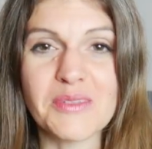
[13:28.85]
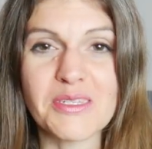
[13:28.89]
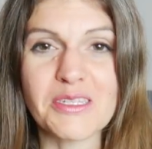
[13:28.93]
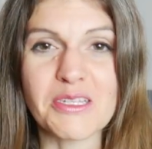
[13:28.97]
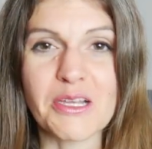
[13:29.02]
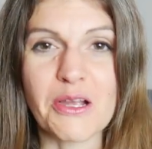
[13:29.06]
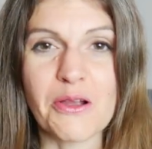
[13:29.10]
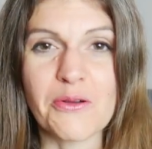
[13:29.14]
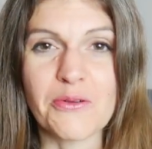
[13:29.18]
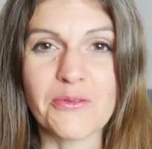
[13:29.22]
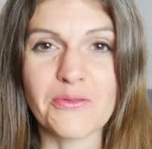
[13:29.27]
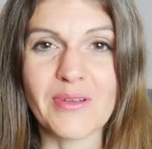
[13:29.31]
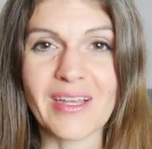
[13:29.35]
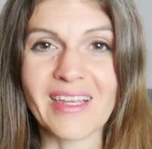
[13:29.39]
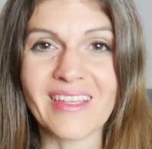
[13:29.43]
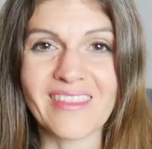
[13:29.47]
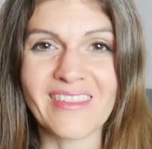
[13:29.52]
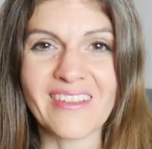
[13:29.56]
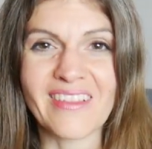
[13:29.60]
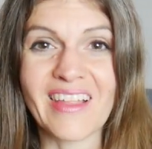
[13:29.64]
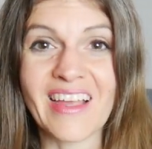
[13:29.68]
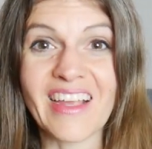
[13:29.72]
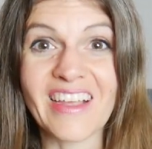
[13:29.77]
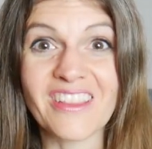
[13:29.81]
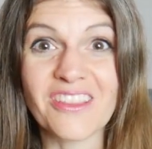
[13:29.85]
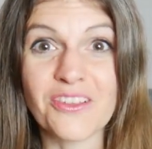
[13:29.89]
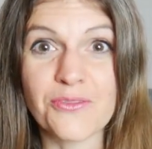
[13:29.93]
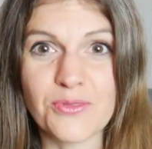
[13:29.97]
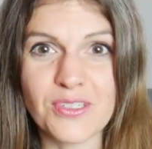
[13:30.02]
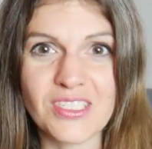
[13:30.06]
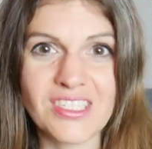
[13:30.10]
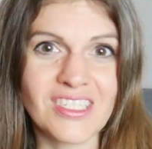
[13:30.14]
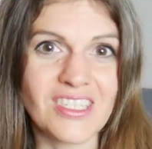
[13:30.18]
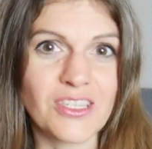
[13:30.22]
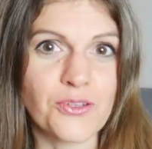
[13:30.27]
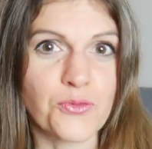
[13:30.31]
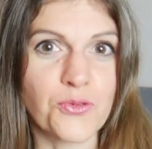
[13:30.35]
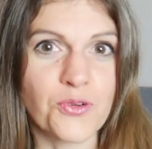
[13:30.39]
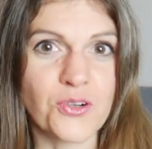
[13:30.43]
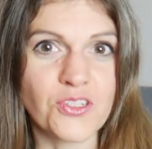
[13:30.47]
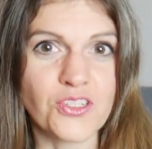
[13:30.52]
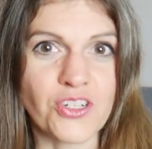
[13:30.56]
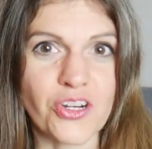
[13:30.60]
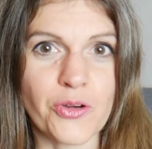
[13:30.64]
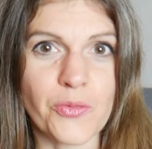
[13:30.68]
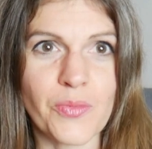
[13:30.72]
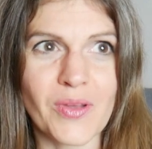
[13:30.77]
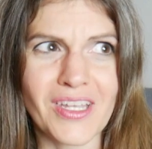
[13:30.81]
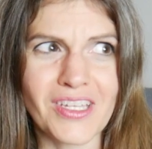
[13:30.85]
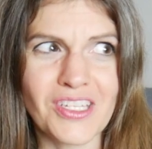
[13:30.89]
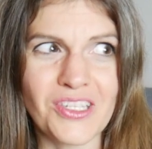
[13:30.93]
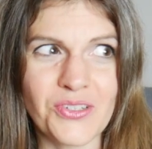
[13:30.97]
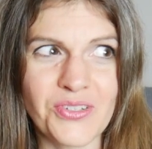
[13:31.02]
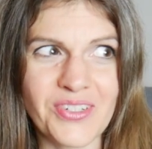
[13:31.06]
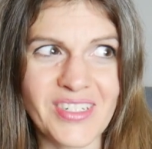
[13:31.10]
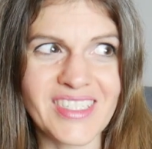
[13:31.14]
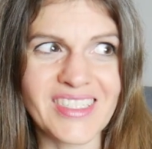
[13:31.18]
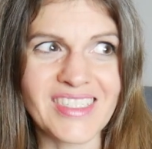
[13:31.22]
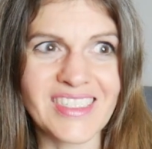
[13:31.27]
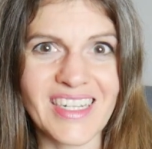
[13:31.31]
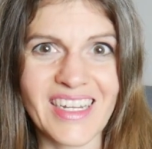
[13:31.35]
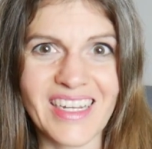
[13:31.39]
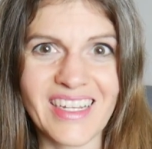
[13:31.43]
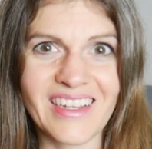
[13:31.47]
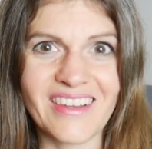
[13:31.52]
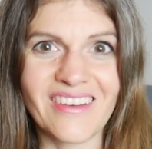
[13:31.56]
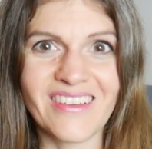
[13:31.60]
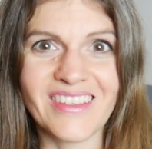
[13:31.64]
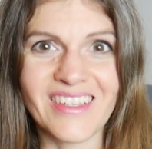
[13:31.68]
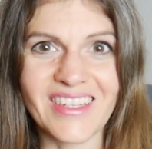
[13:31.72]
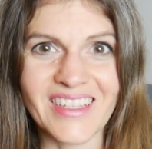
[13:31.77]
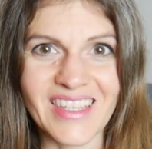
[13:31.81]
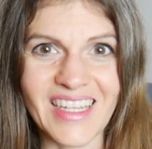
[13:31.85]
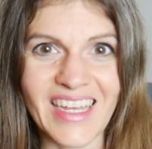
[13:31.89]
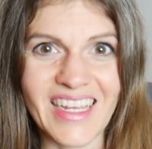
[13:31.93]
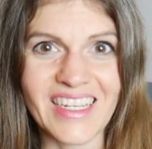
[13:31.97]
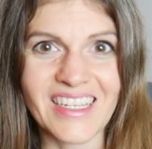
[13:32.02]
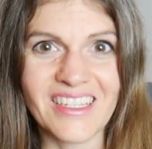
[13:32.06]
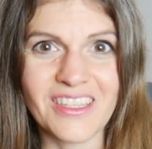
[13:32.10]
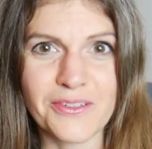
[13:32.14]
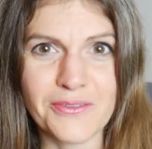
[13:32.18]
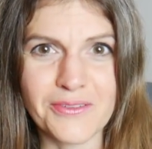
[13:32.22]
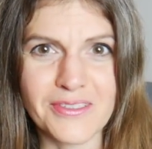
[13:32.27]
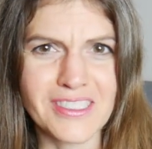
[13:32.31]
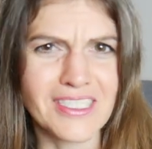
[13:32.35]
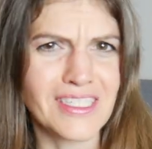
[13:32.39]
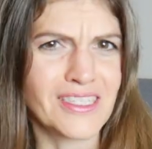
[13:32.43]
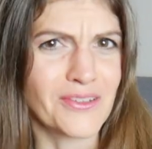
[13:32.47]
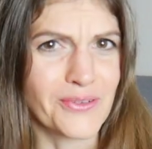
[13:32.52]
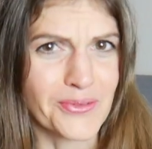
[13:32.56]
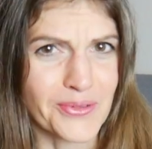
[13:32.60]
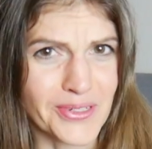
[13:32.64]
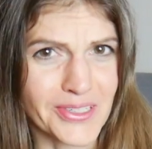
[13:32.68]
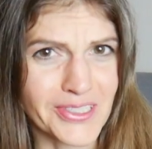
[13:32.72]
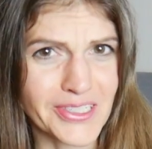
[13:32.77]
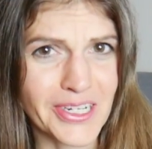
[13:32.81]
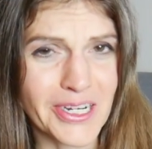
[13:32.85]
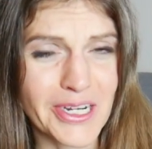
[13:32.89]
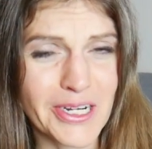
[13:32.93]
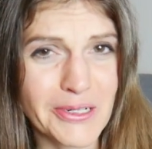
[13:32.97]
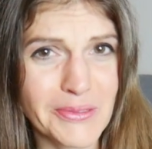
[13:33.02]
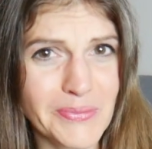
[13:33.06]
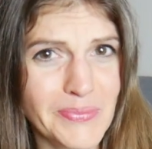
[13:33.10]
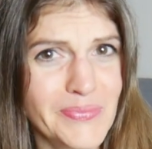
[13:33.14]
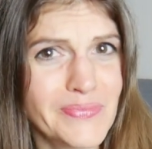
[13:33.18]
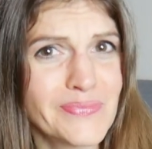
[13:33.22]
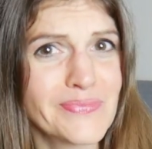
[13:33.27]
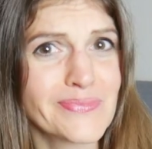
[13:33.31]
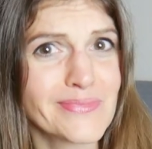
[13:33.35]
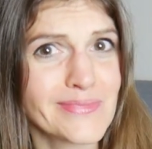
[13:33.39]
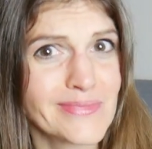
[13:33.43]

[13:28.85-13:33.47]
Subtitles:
So like The Lion, the Witch, and the Wardrobe, a unit study on The Lion, the Witch, and the Wardrobe.